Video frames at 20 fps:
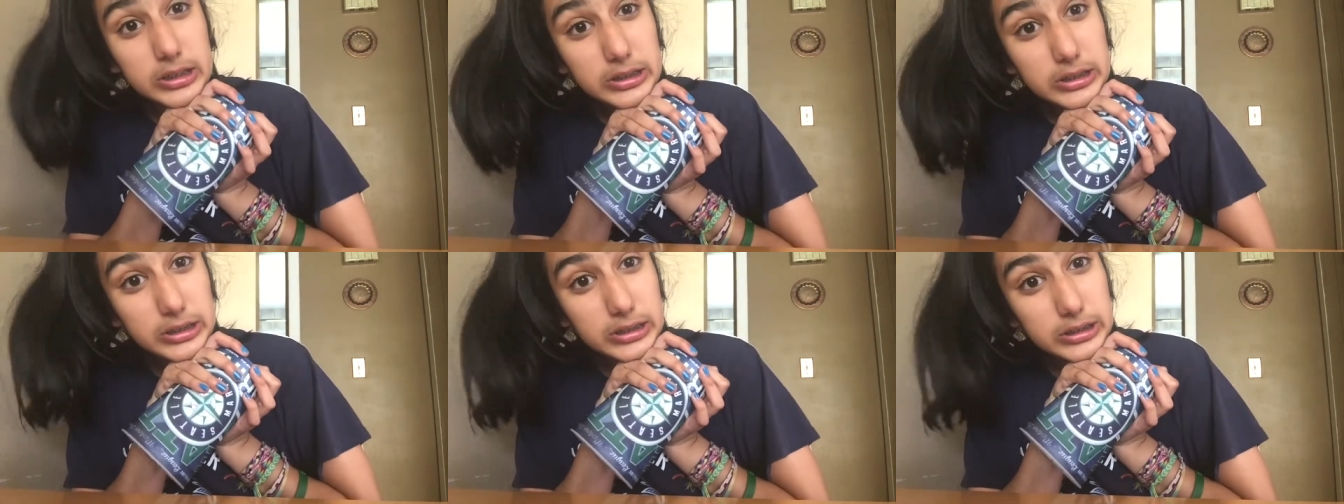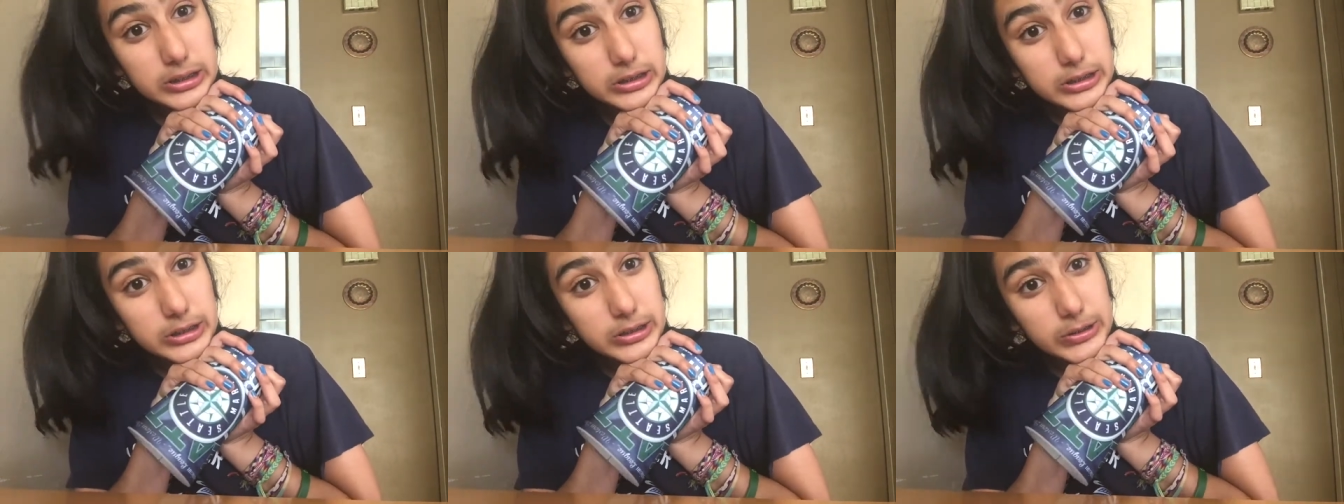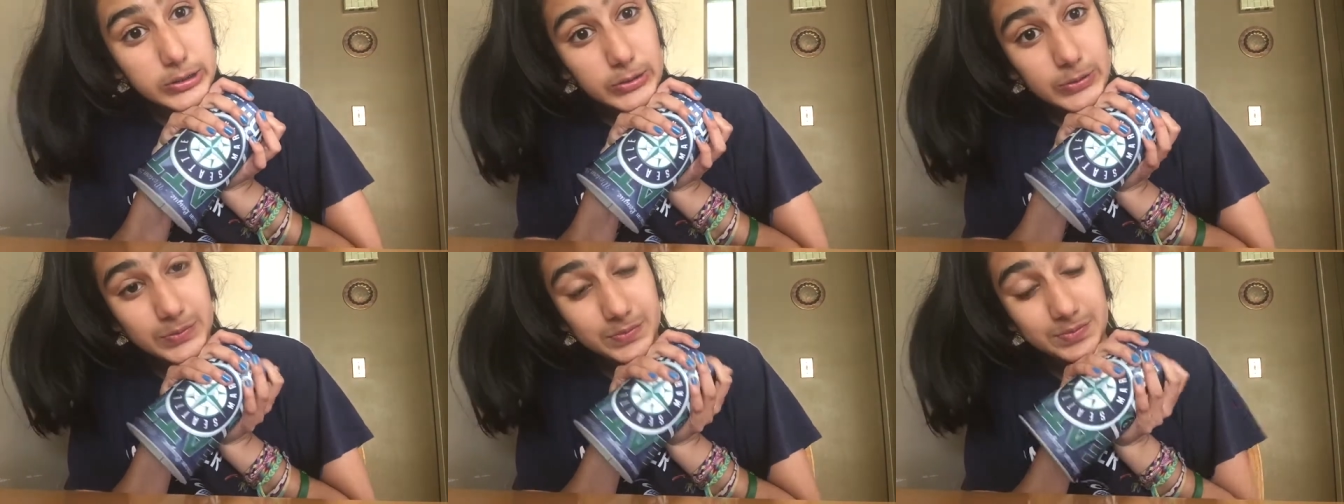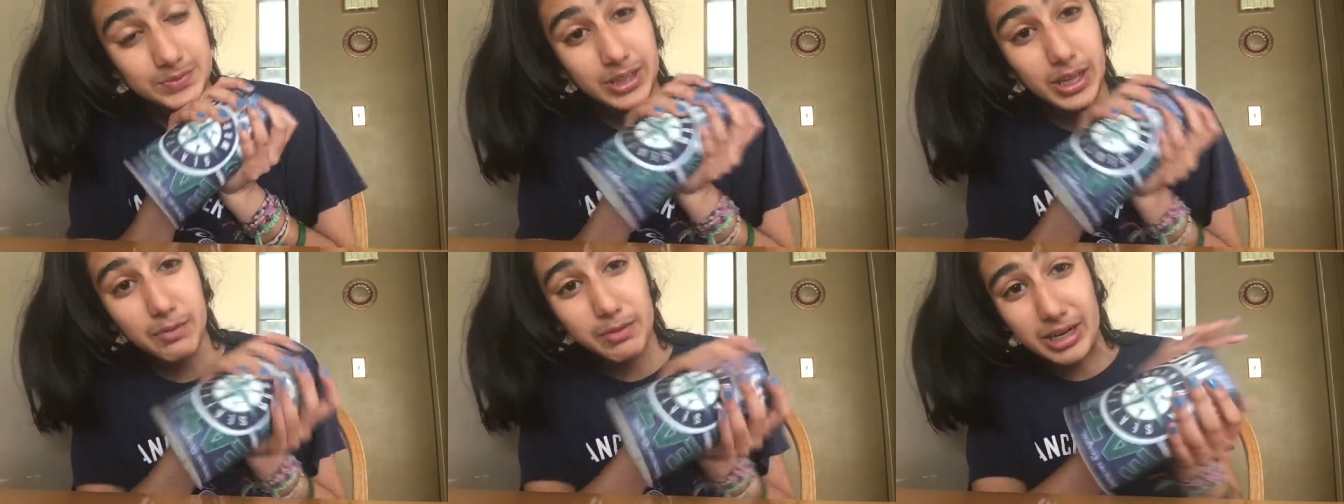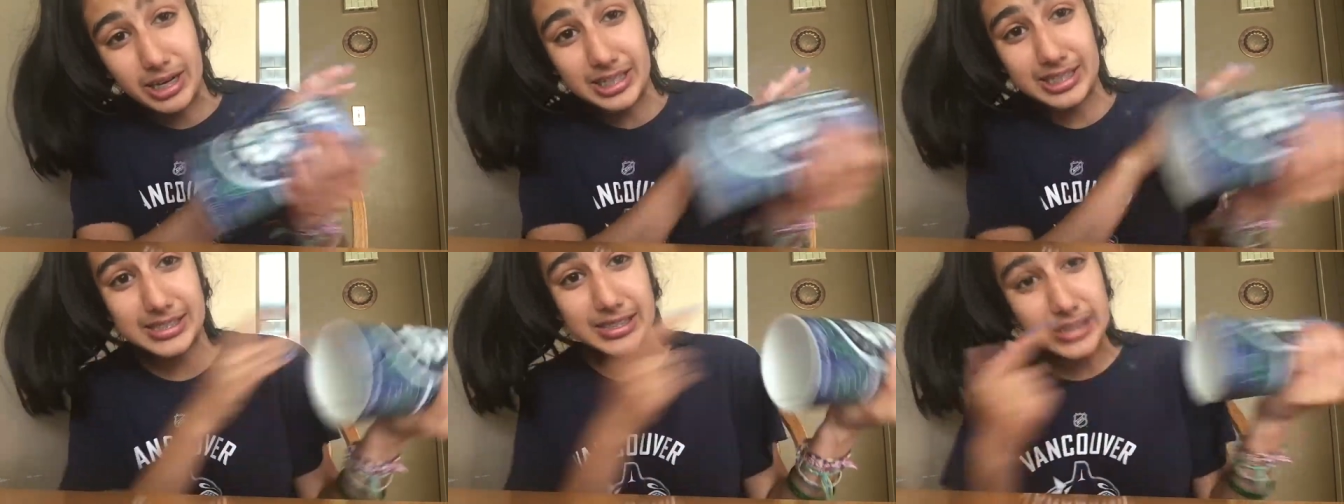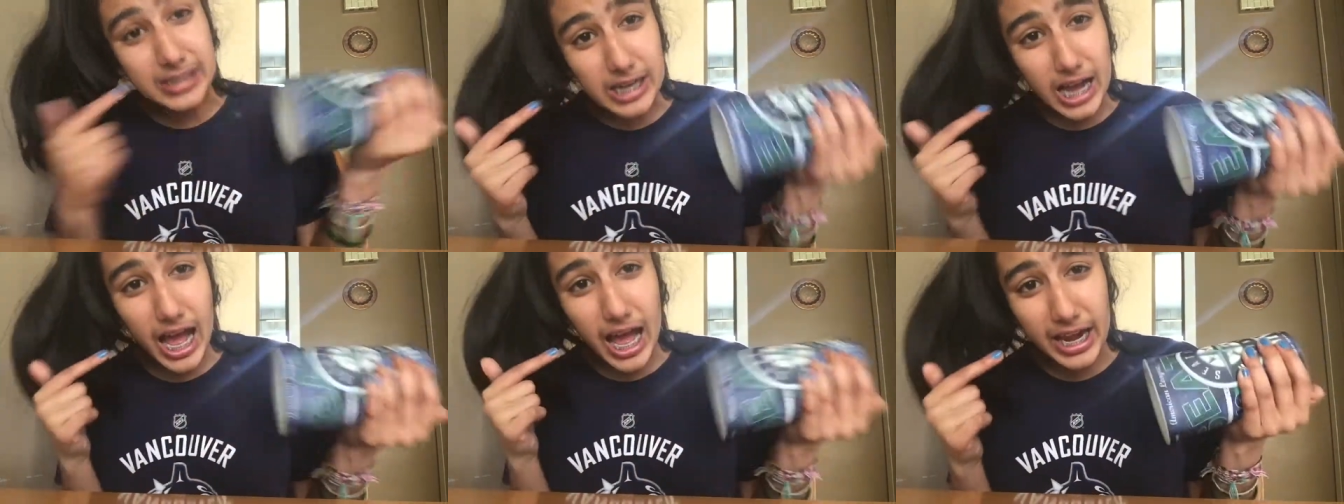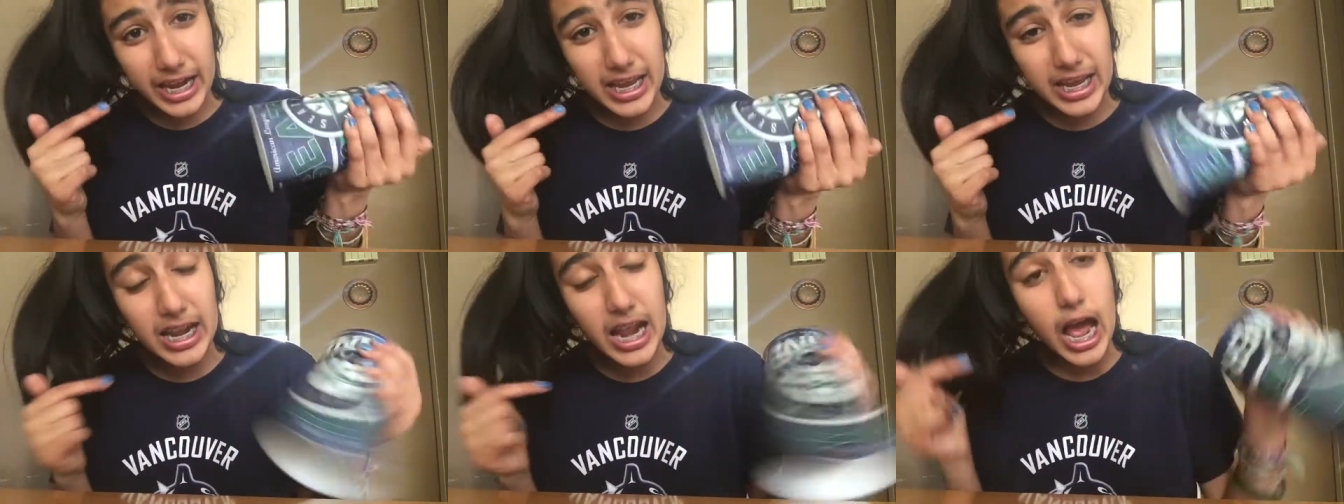So yeah, but I still
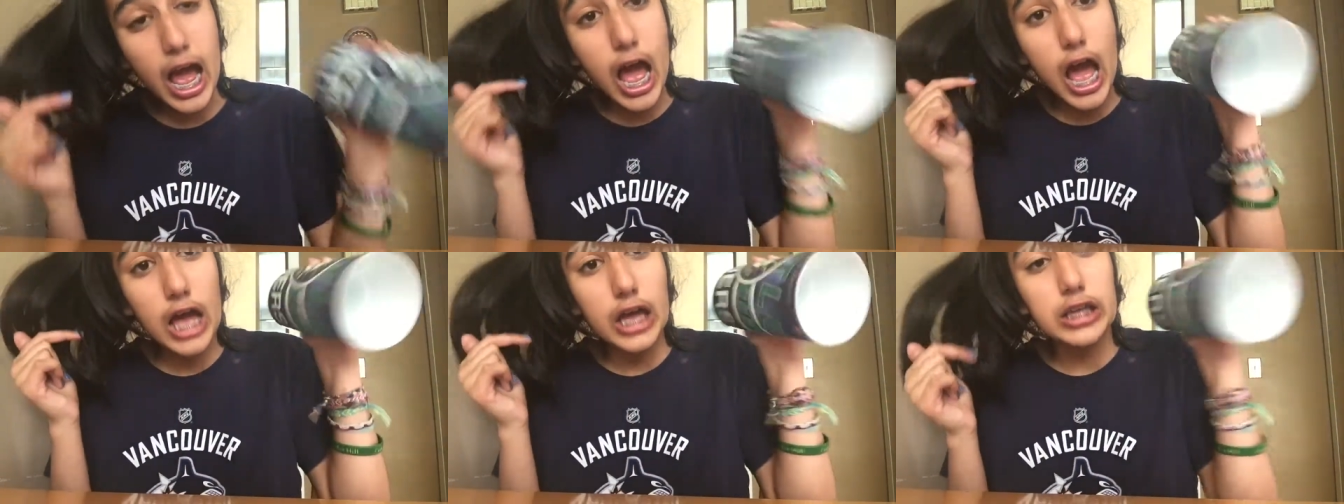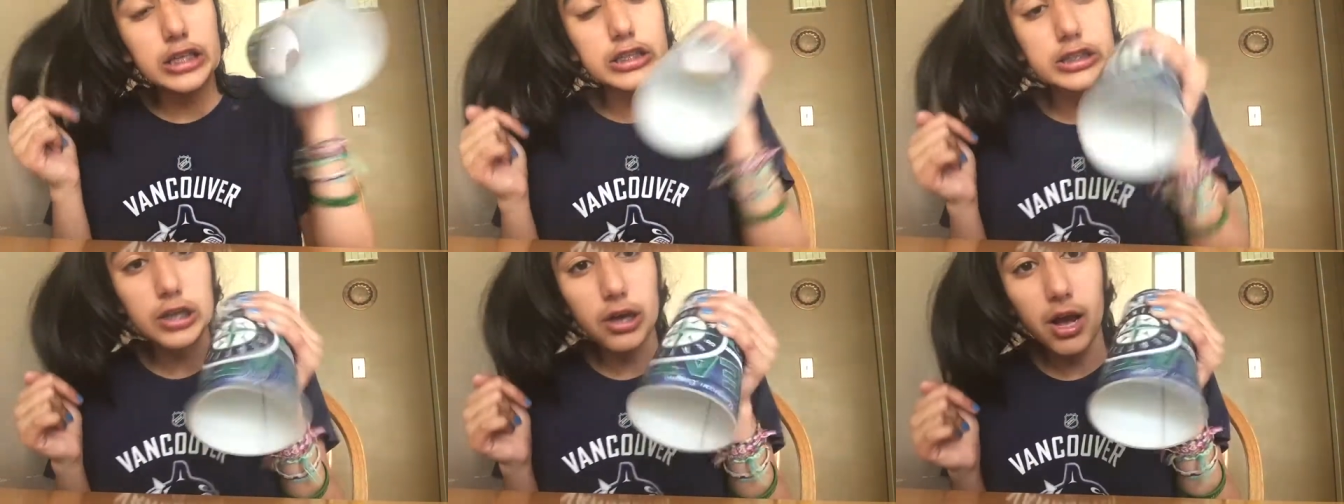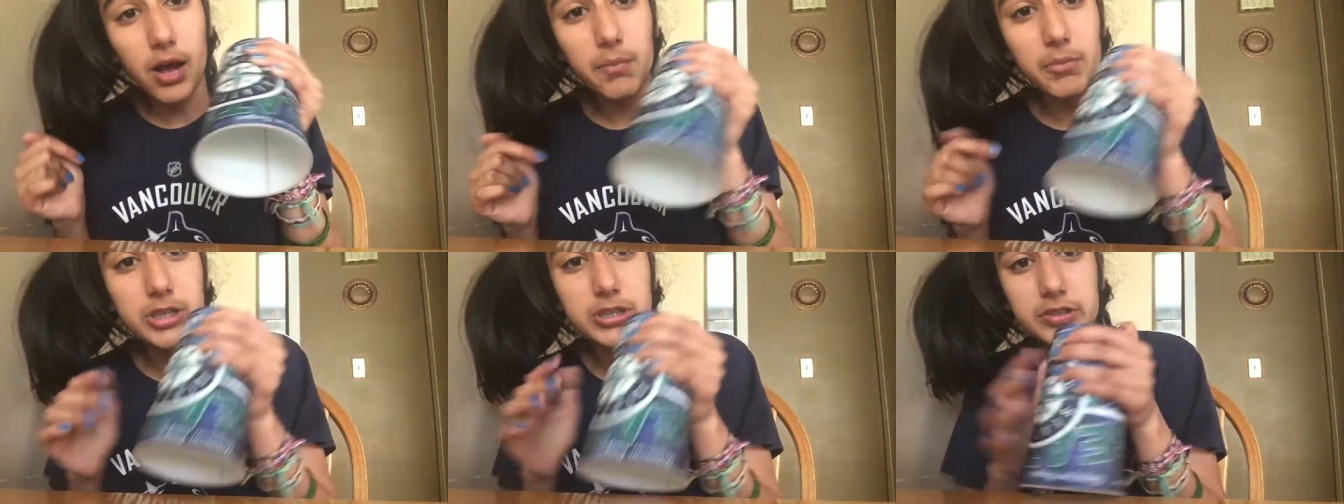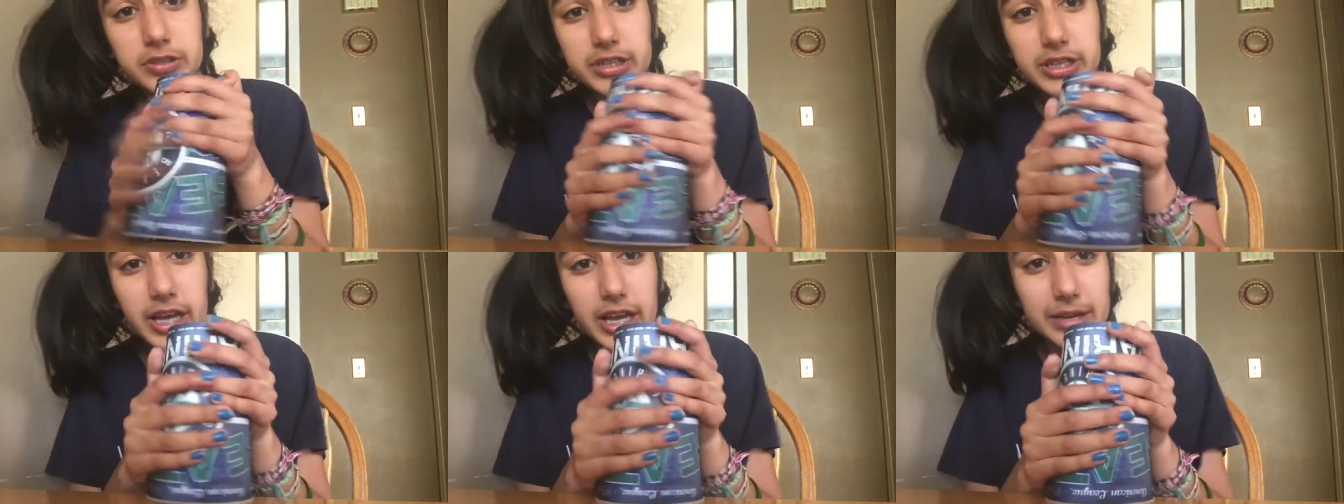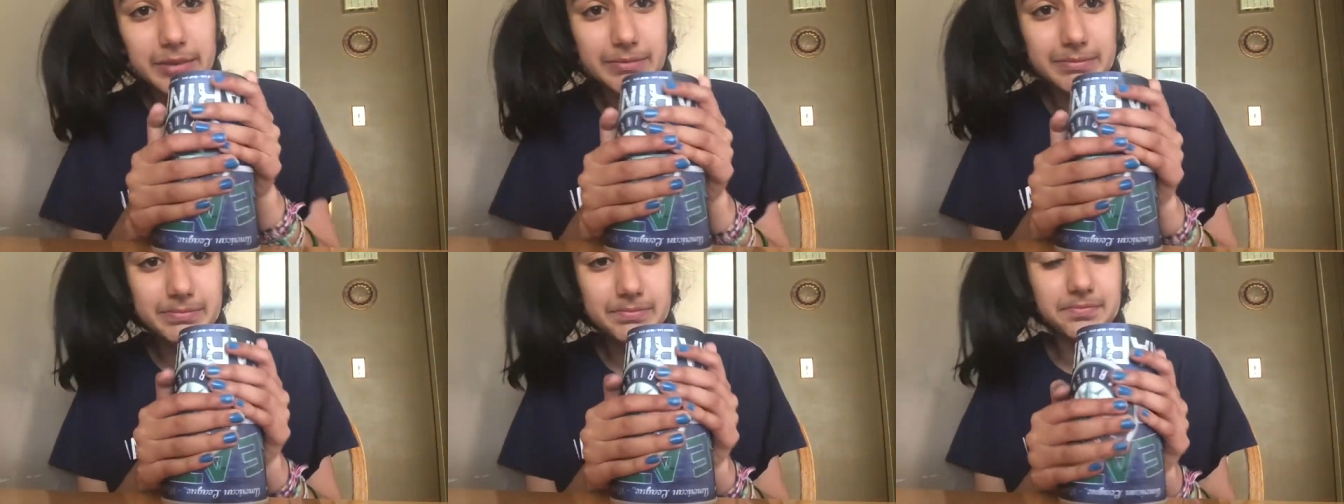got it. So I'm gonna do it again.